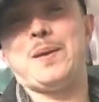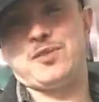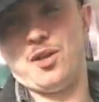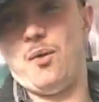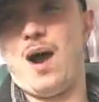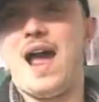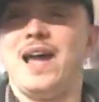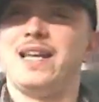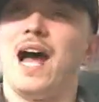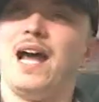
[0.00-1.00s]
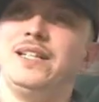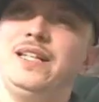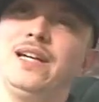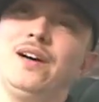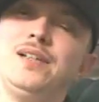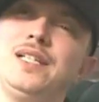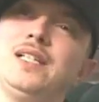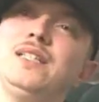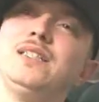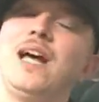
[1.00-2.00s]
So I had the idea.
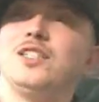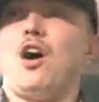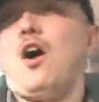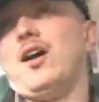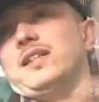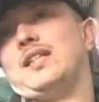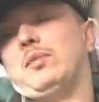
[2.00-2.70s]
As an artist,